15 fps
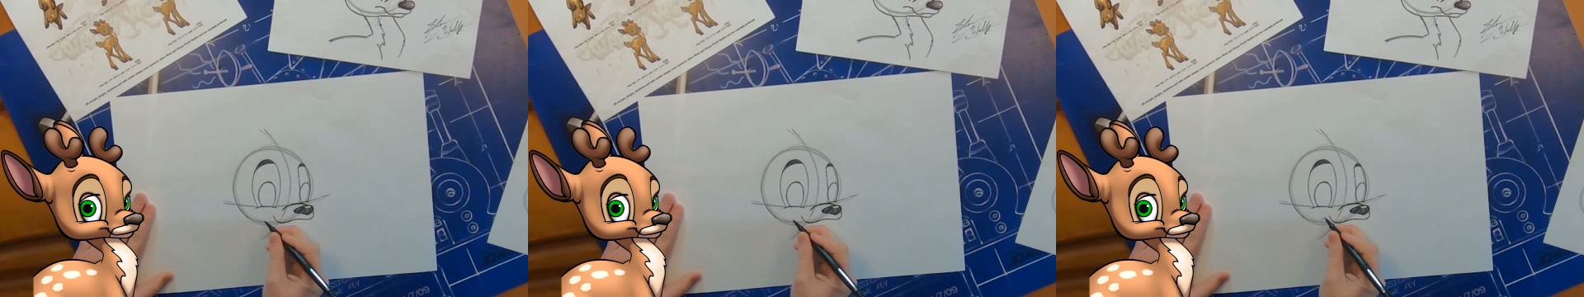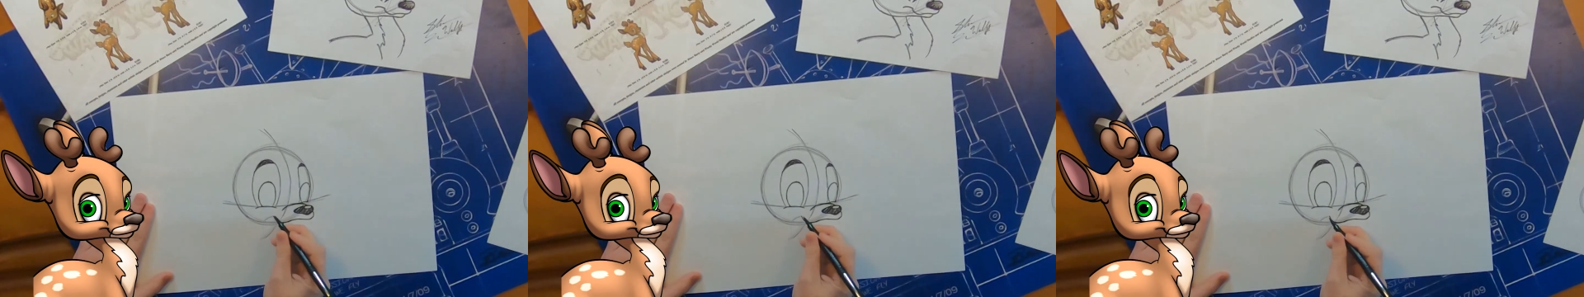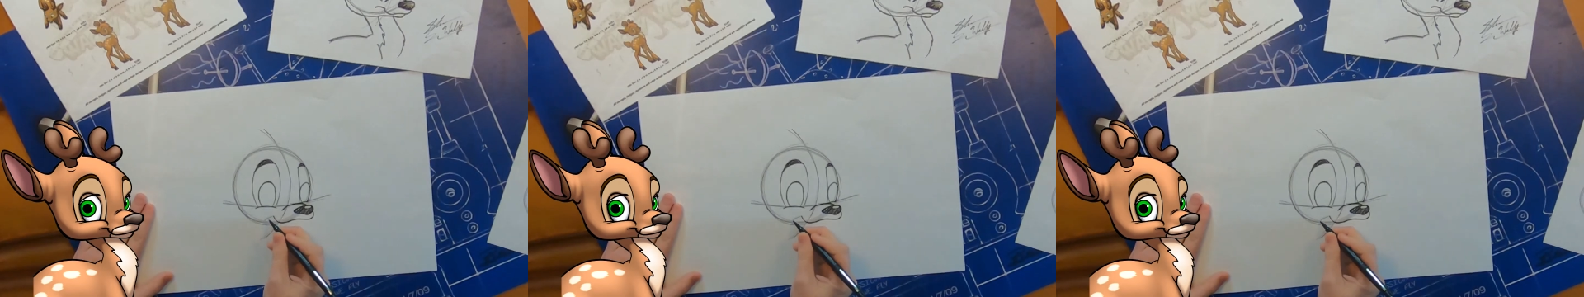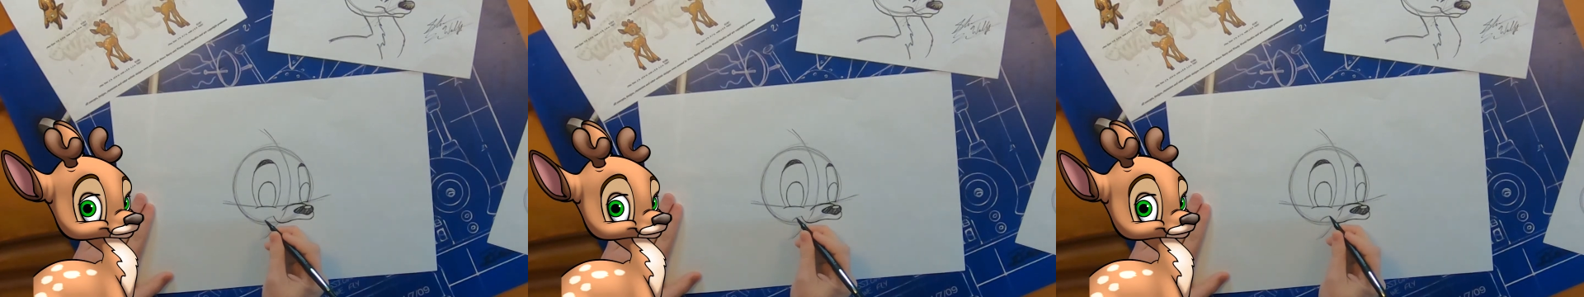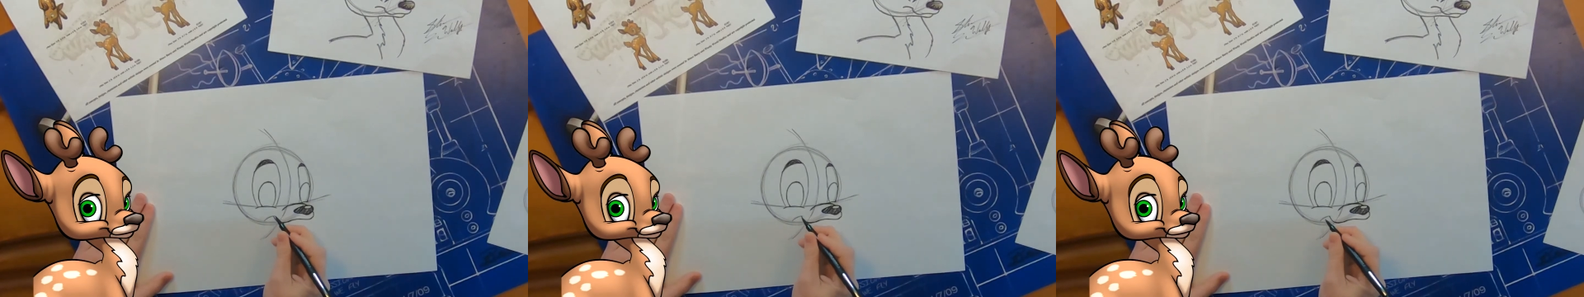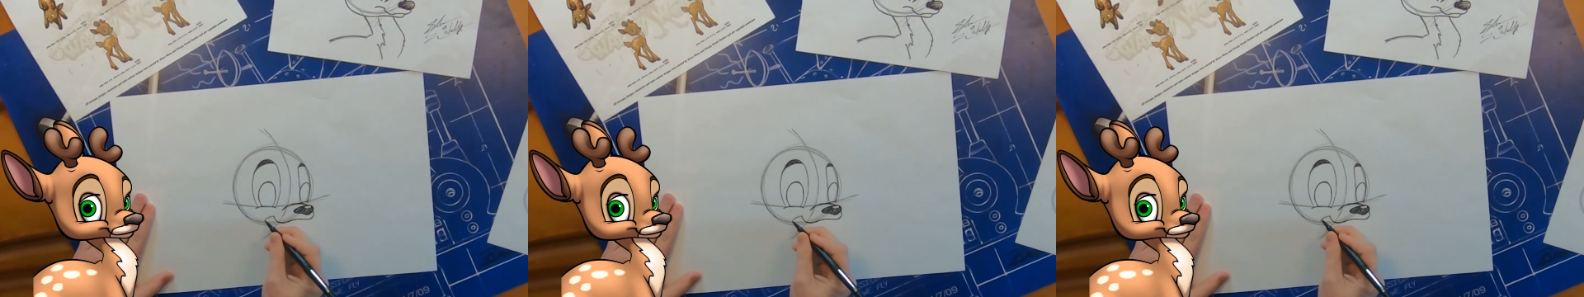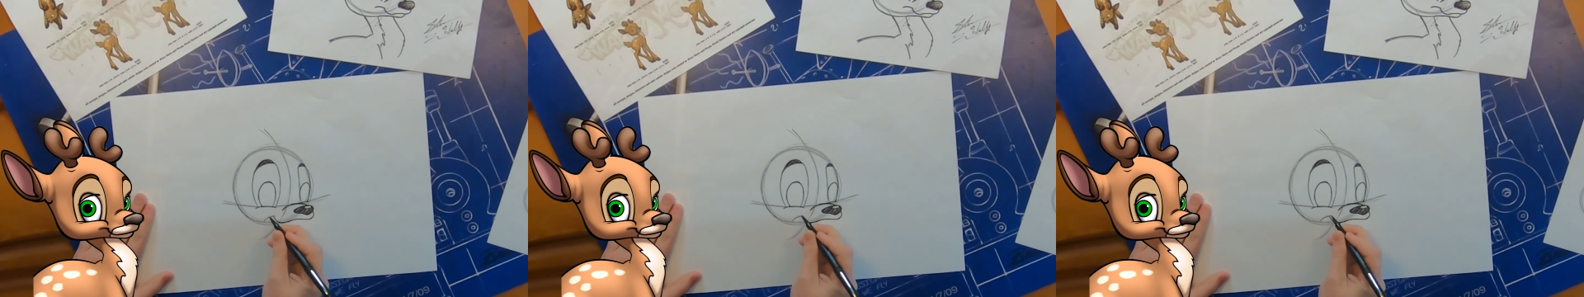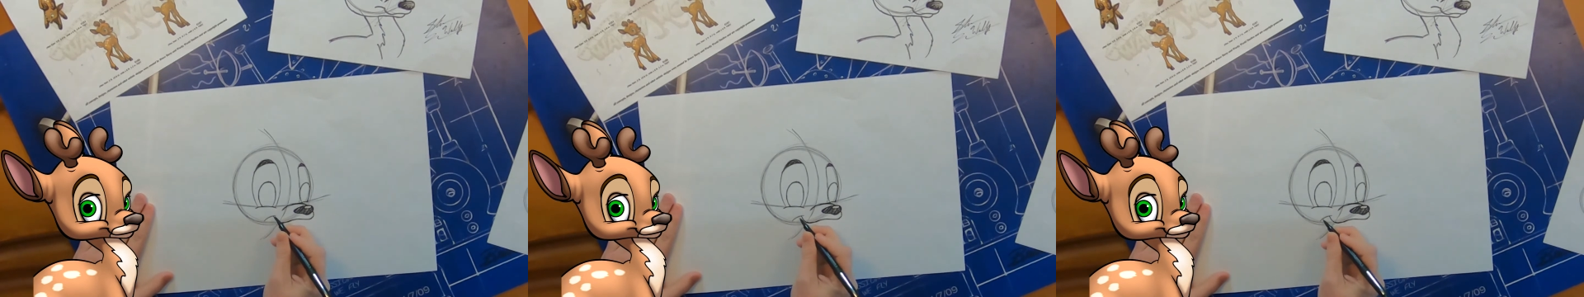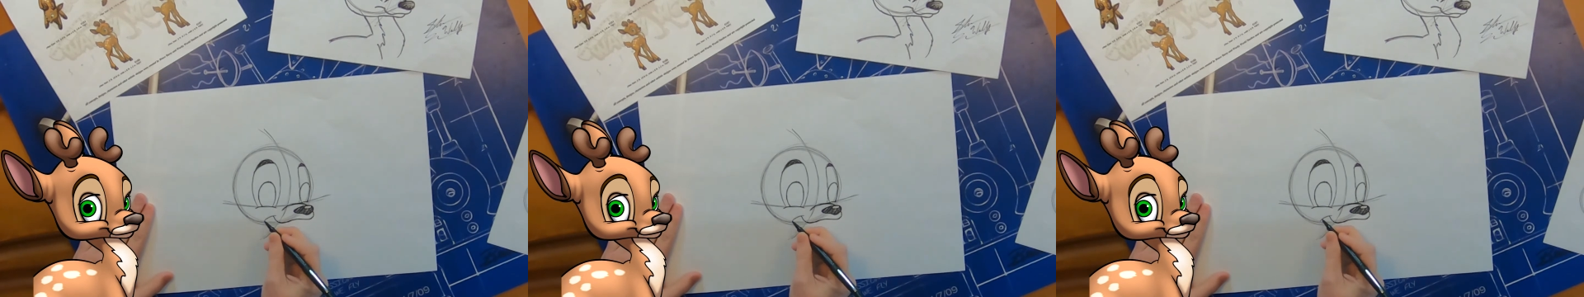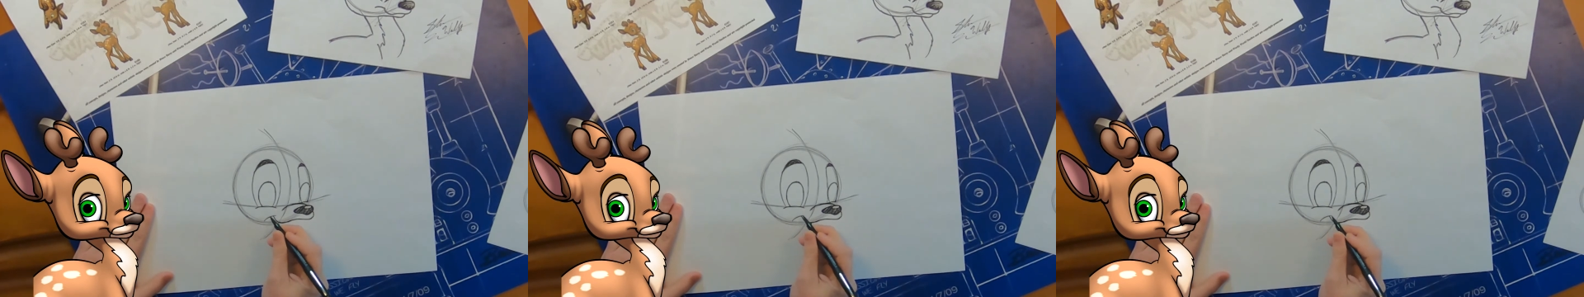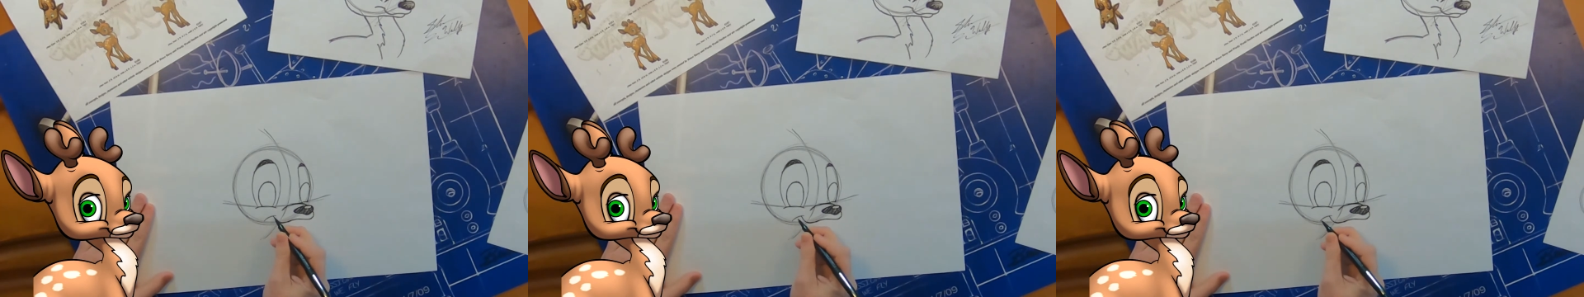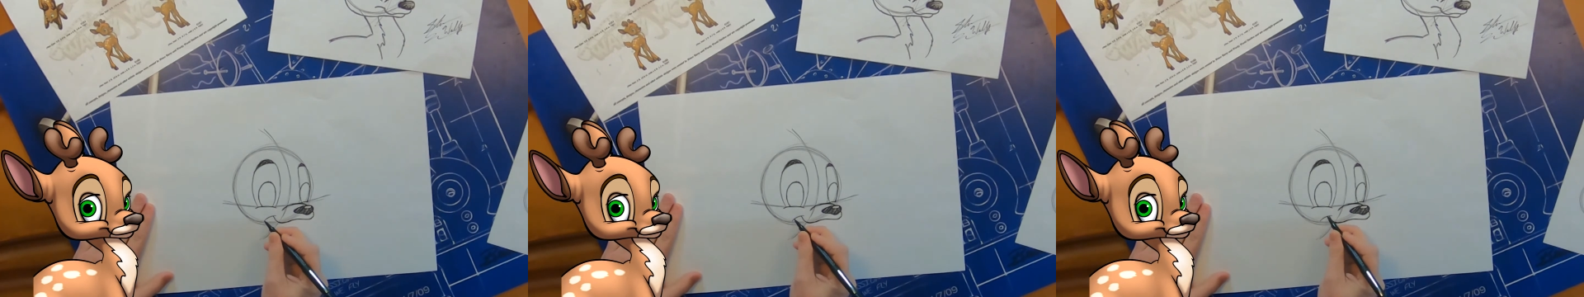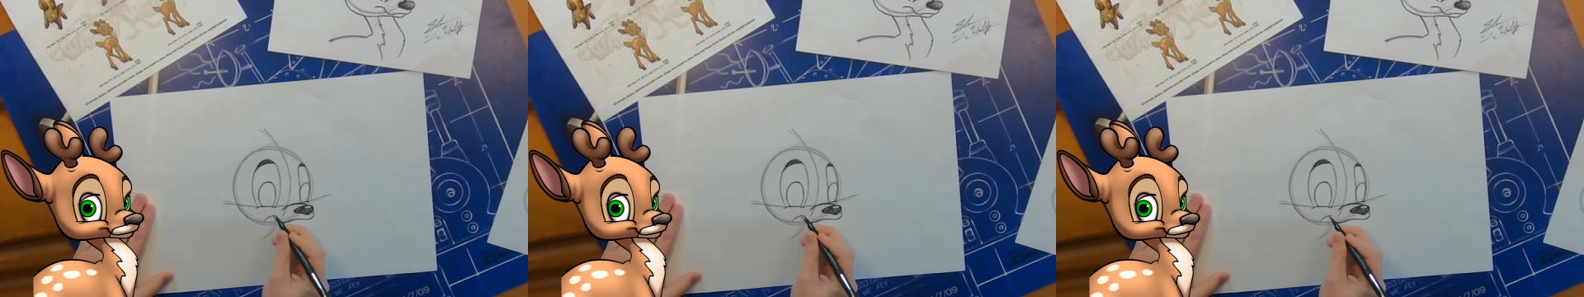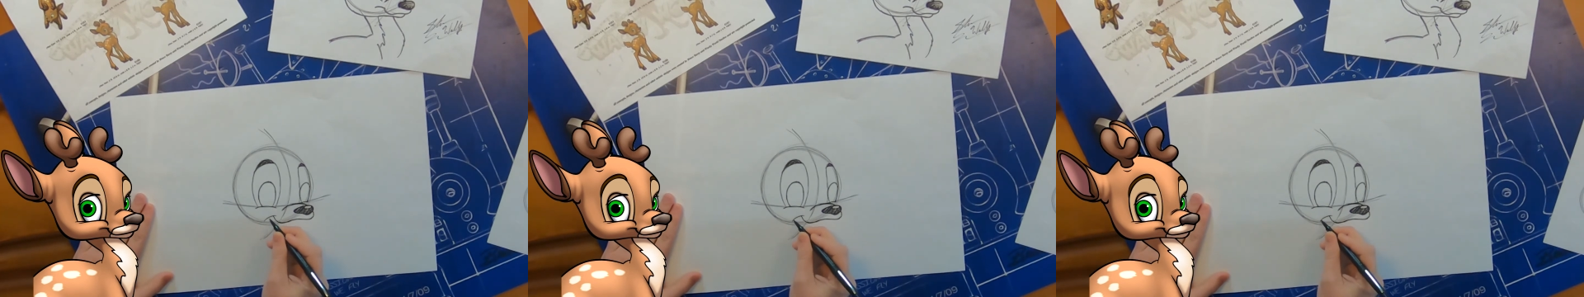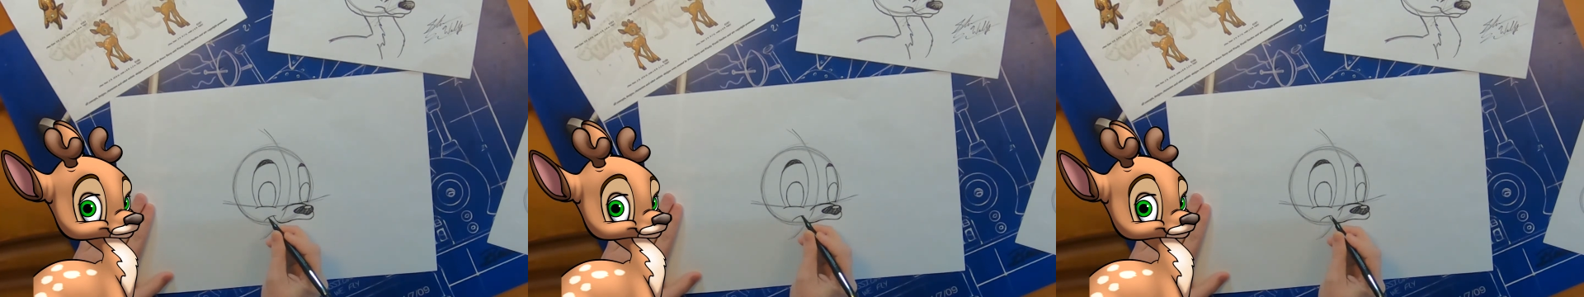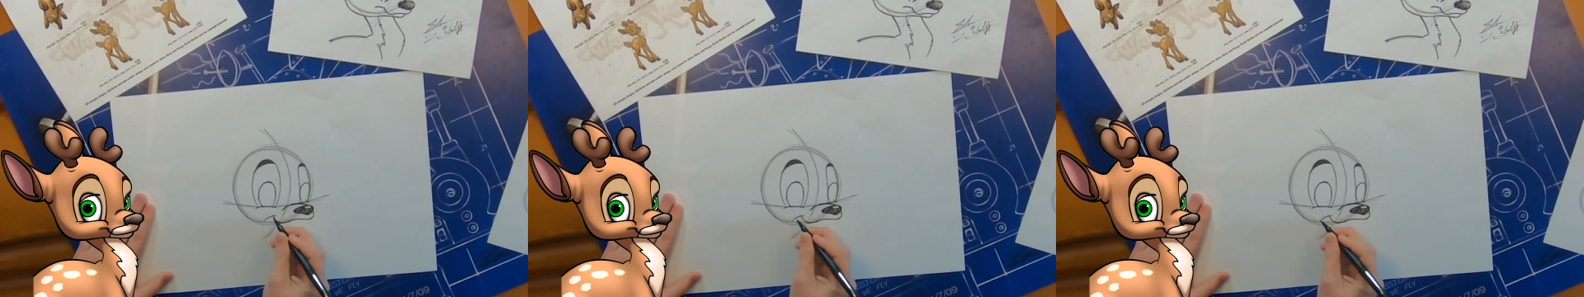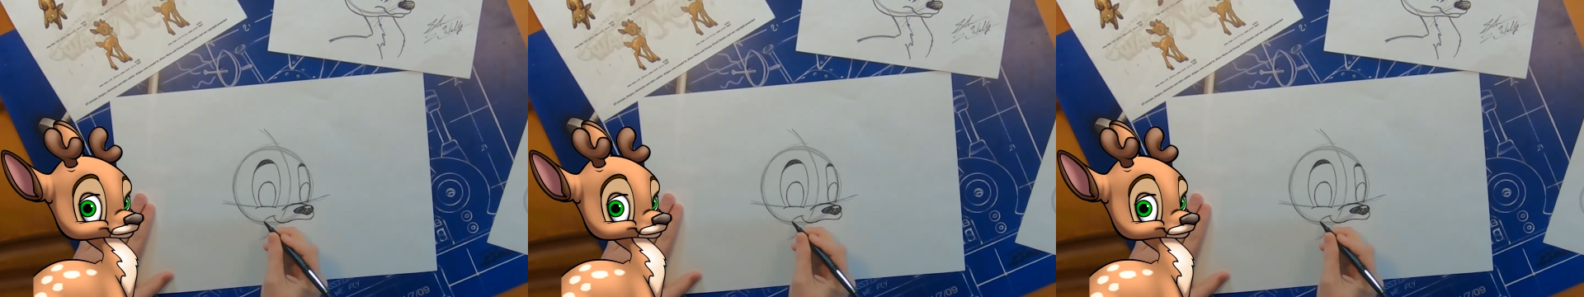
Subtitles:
(no speaker visible)